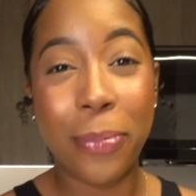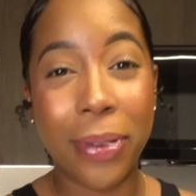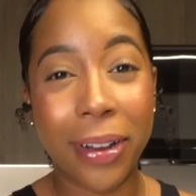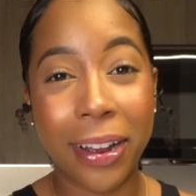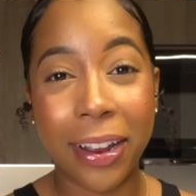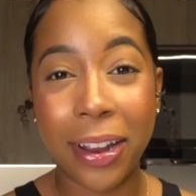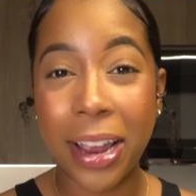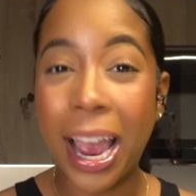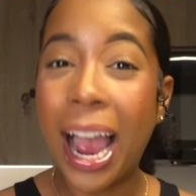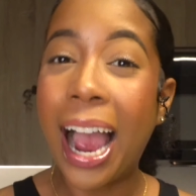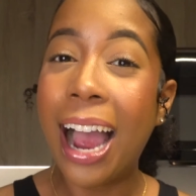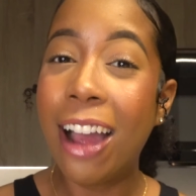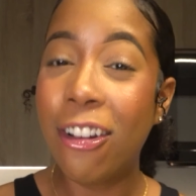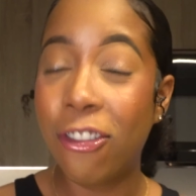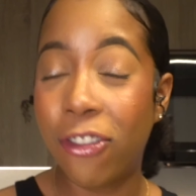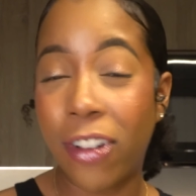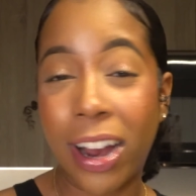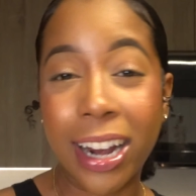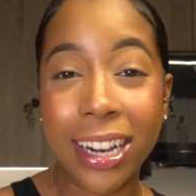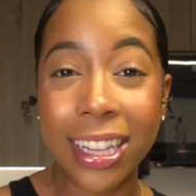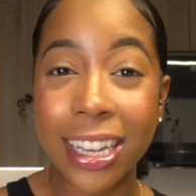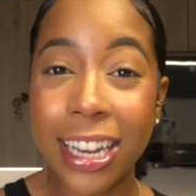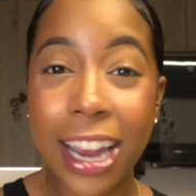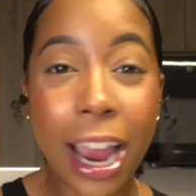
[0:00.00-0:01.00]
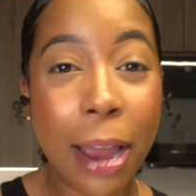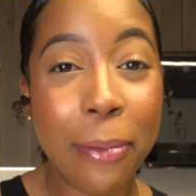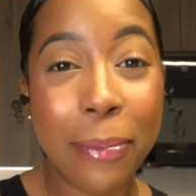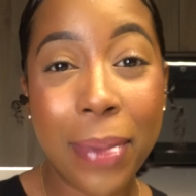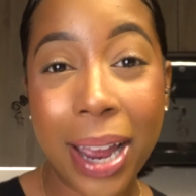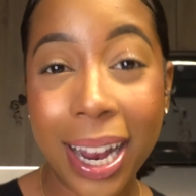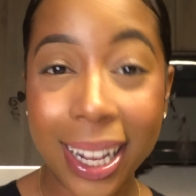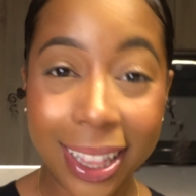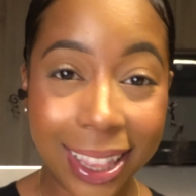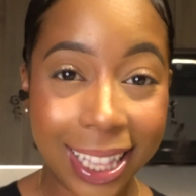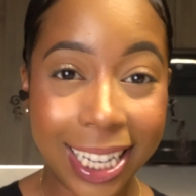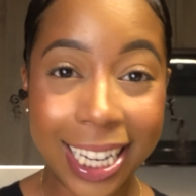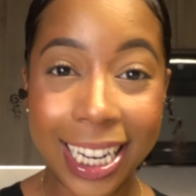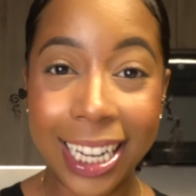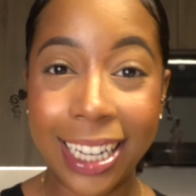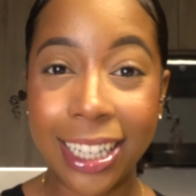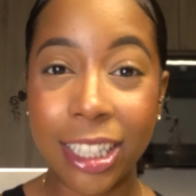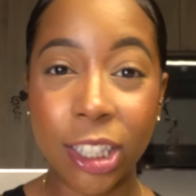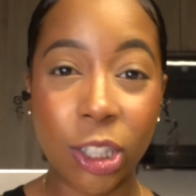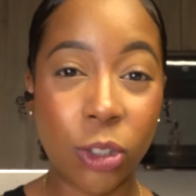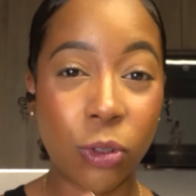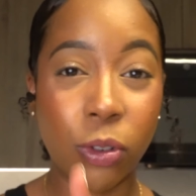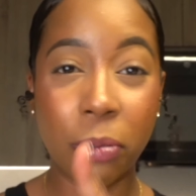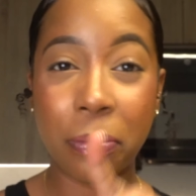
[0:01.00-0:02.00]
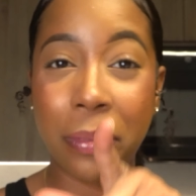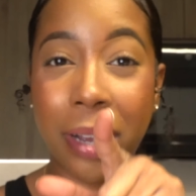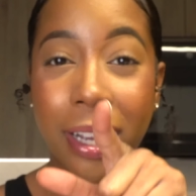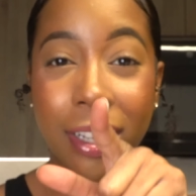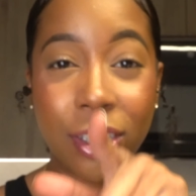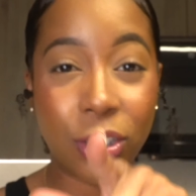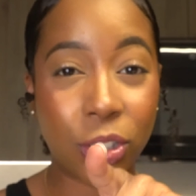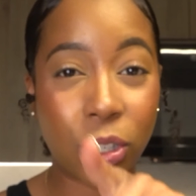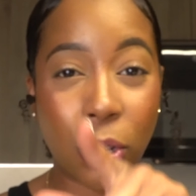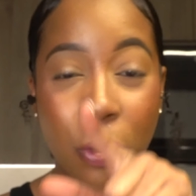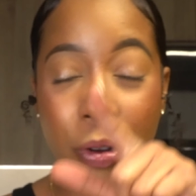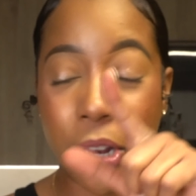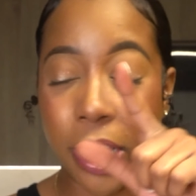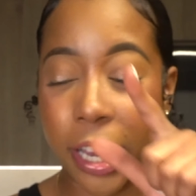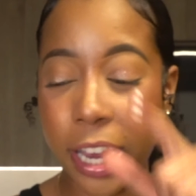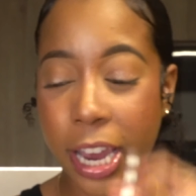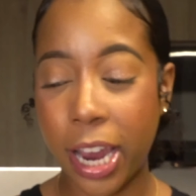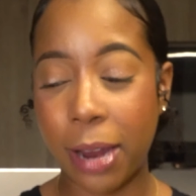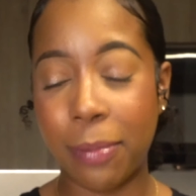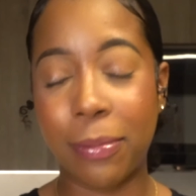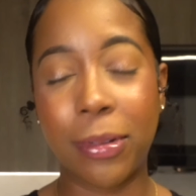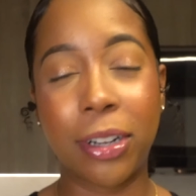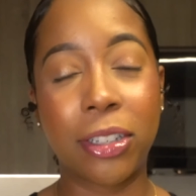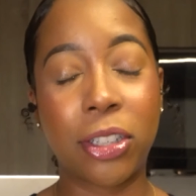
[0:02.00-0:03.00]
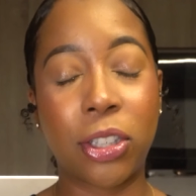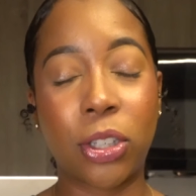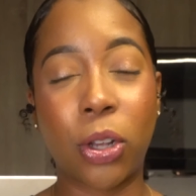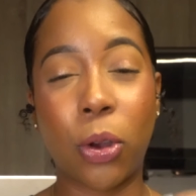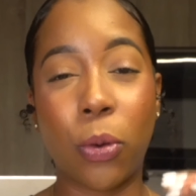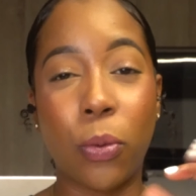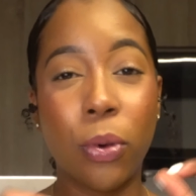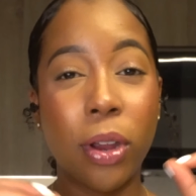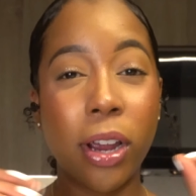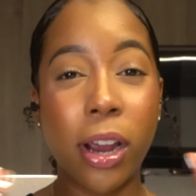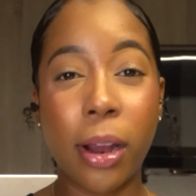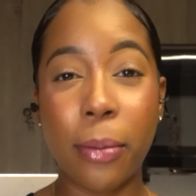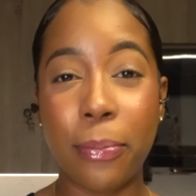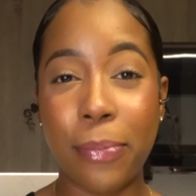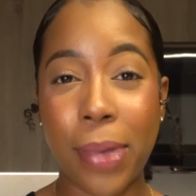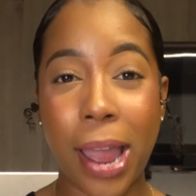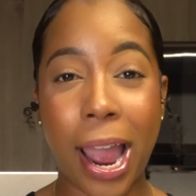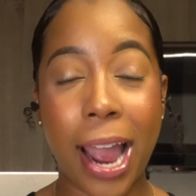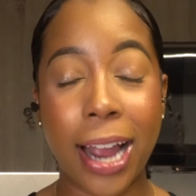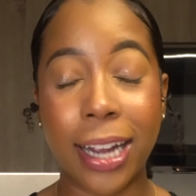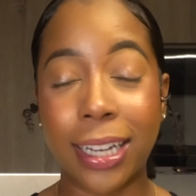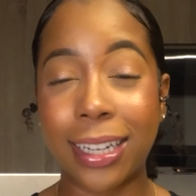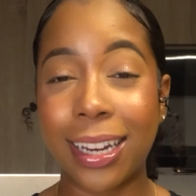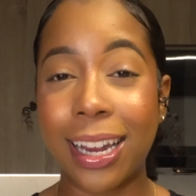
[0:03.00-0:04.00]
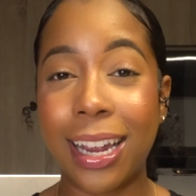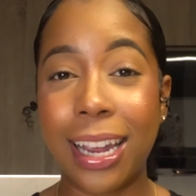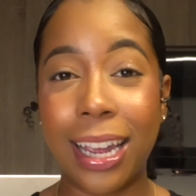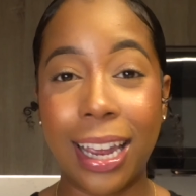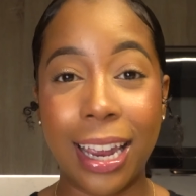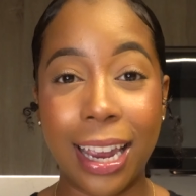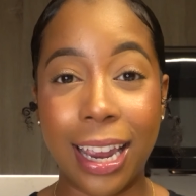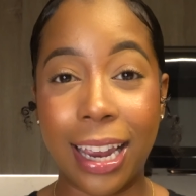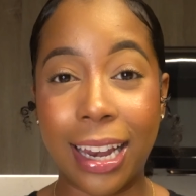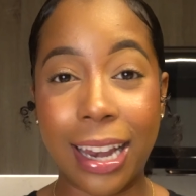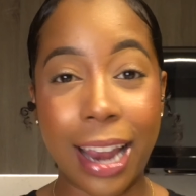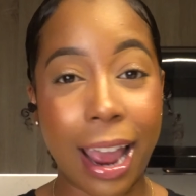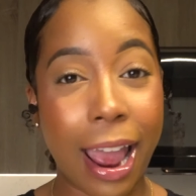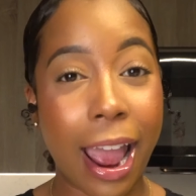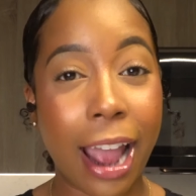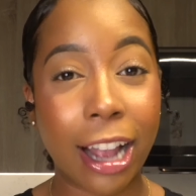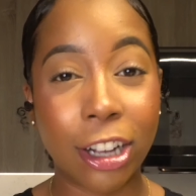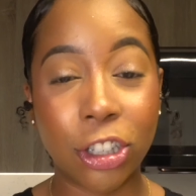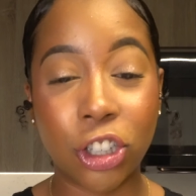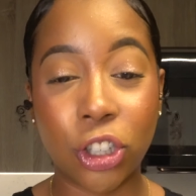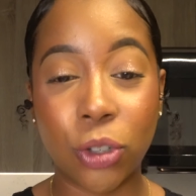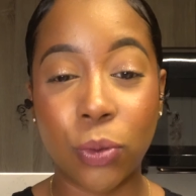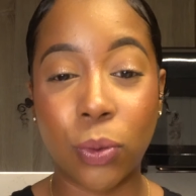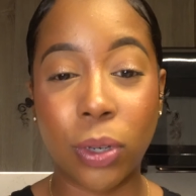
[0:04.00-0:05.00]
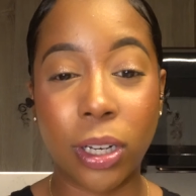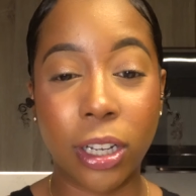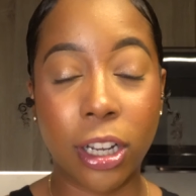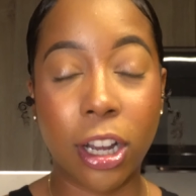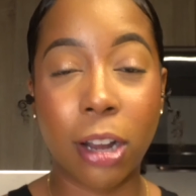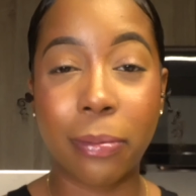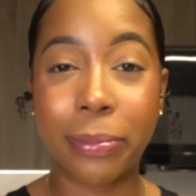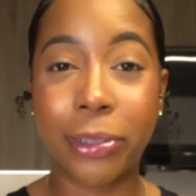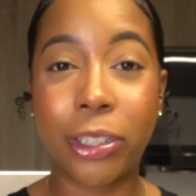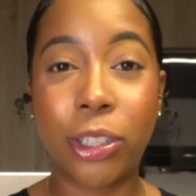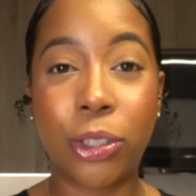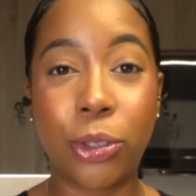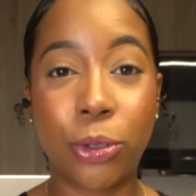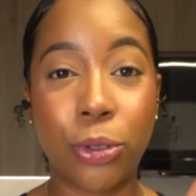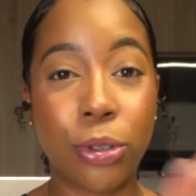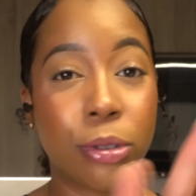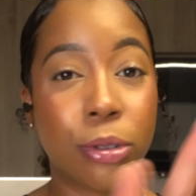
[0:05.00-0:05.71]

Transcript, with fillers: But I finally got my lens for my Sony camera. So we are back in action when it comes to